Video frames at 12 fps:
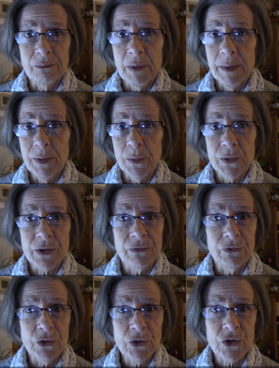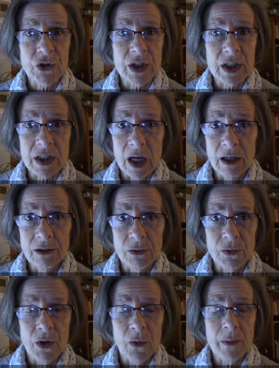maybe it was a first chance. I
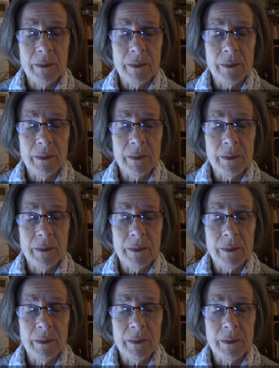don't know. I